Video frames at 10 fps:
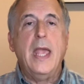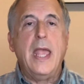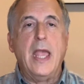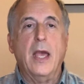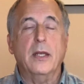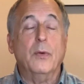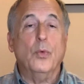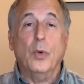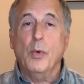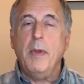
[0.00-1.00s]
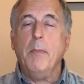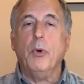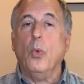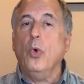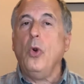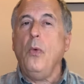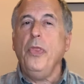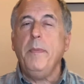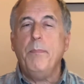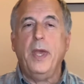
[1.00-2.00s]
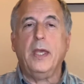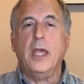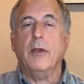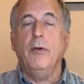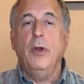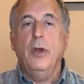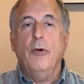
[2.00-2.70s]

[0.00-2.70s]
and remember, we're only picking